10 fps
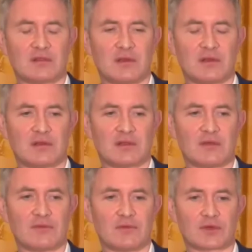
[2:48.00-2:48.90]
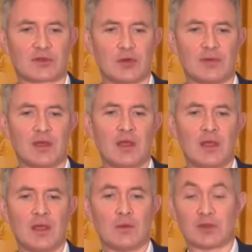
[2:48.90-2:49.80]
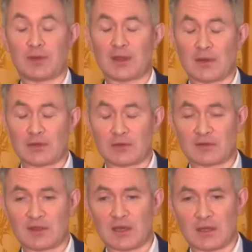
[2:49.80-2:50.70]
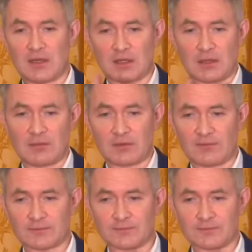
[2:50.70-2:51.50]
since the 7th of October, which, by the way, I should have said, in terms of